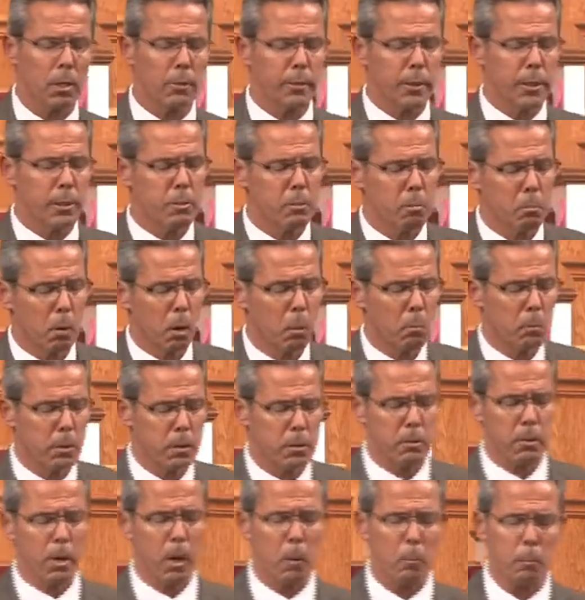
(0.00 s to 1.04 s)
these
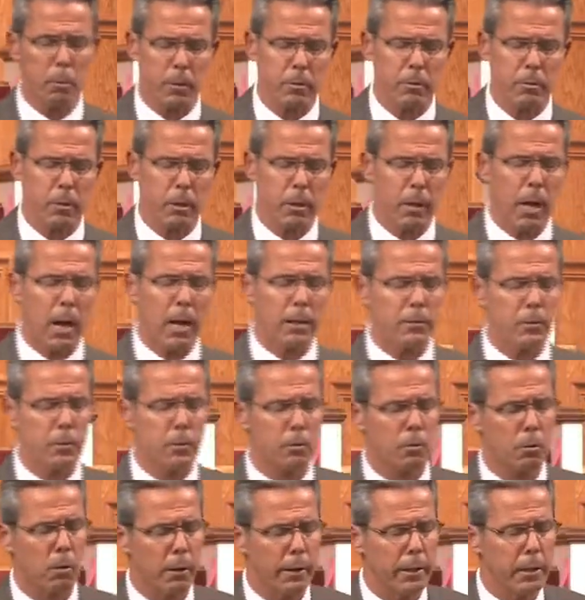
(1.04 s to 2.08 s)
moments. Help us to
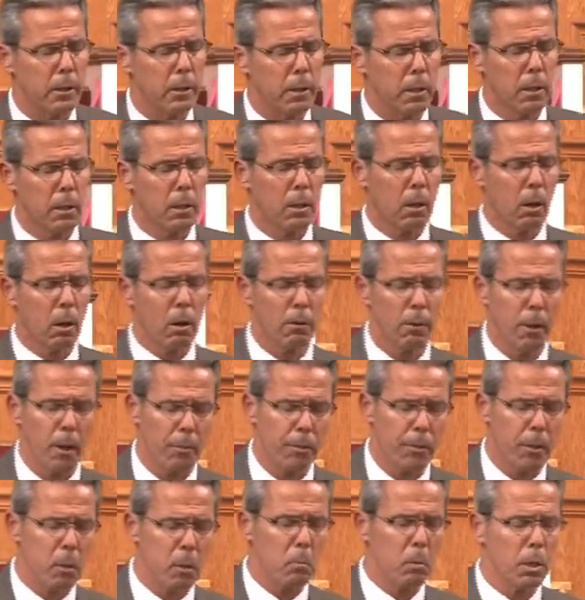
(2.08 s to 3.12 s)
concentrate on
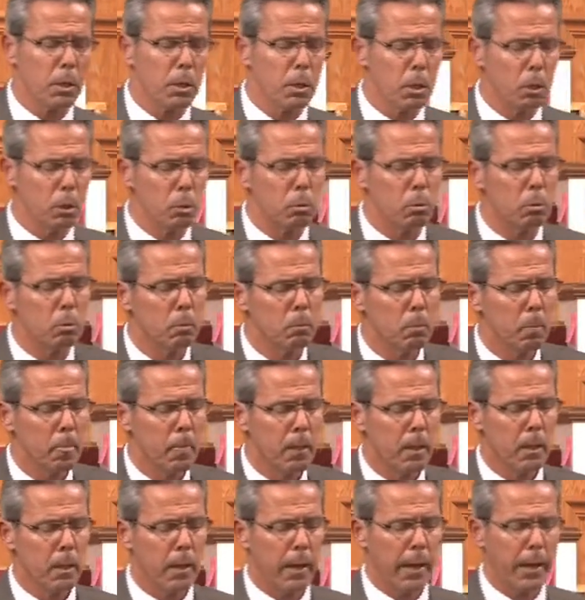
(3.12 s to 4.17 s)
nothing but you.
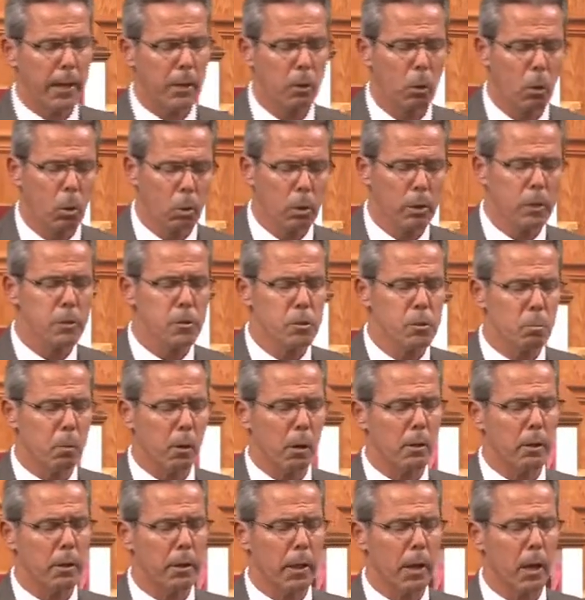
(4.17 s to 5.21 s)
And Holy
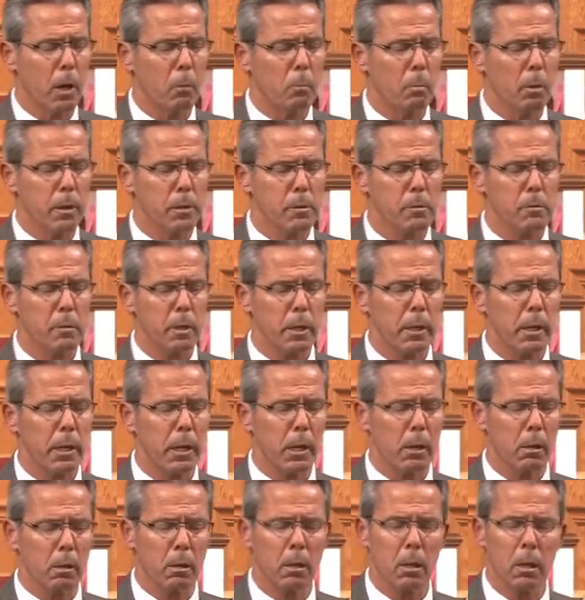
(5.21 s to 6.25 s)
Spirit, help us to
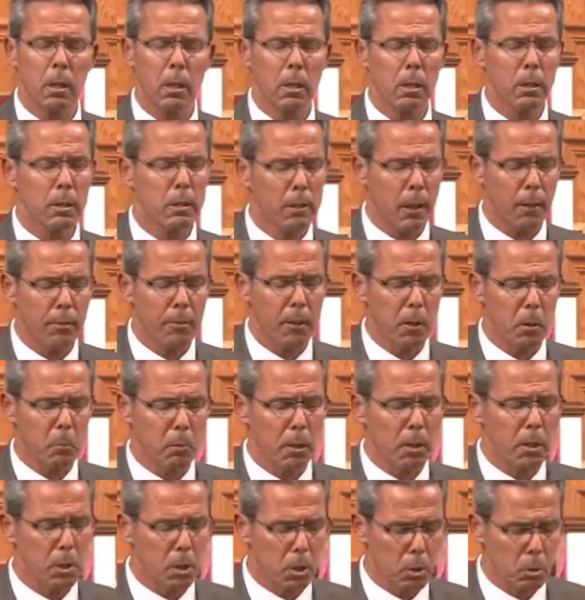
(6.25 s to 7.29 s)
hear nothing
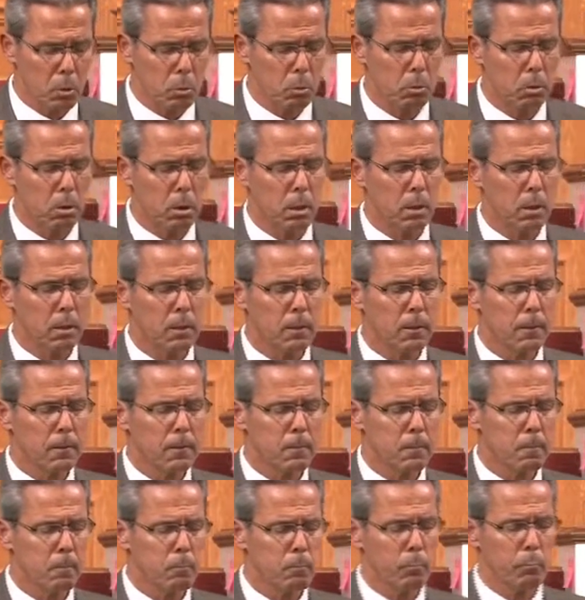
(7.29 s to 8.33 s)
but you.
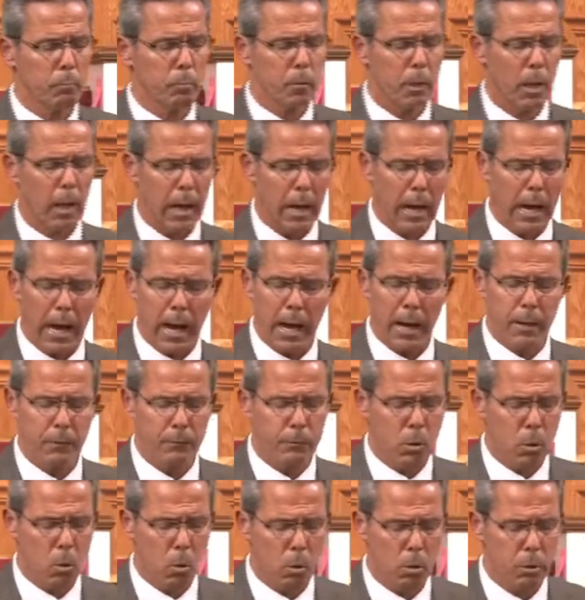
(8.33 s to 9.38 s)
I,
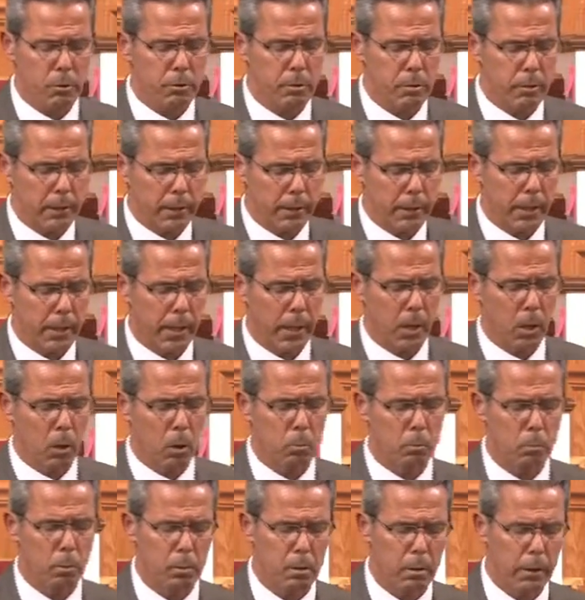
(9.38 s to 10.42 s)
of course, need help.
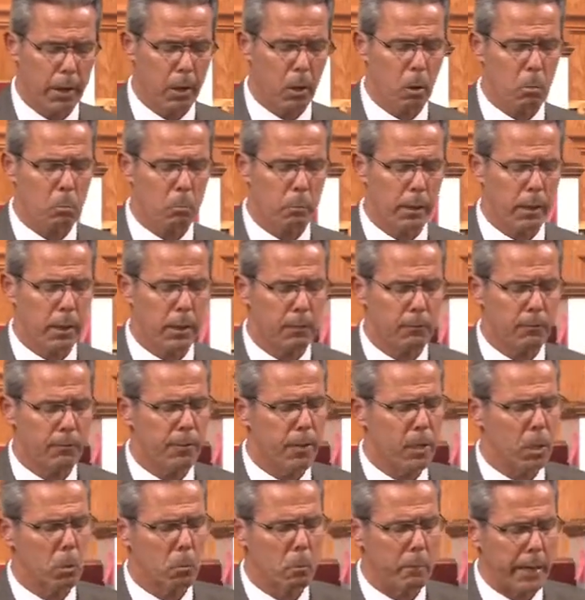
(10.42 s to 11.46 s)
Help me.
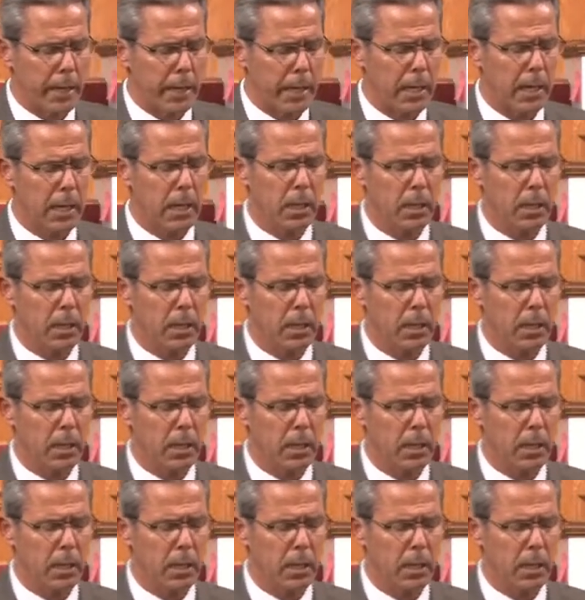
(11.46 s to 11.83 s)
Fill me.